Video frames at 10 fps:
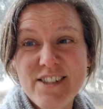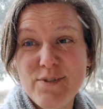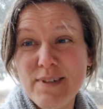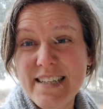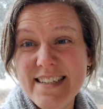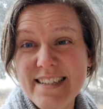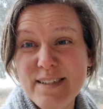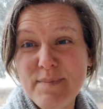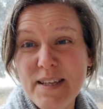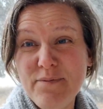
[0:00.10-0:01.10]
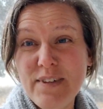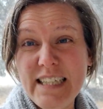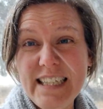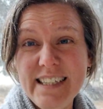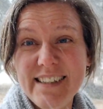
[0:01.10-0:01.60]
you want to see something
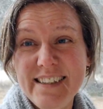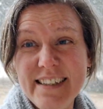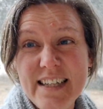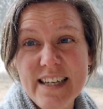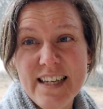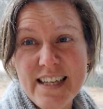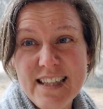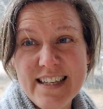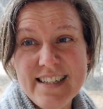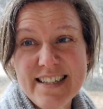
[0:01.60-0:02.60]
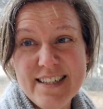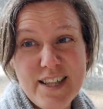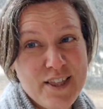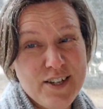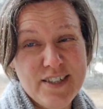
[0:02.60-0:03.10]
funny? This is
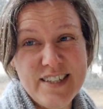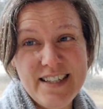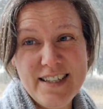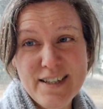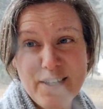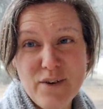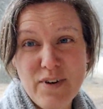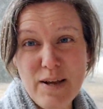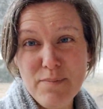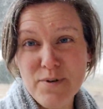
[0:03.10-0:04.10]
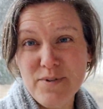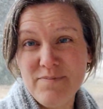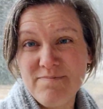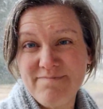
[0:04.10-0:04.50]
the 13th of April.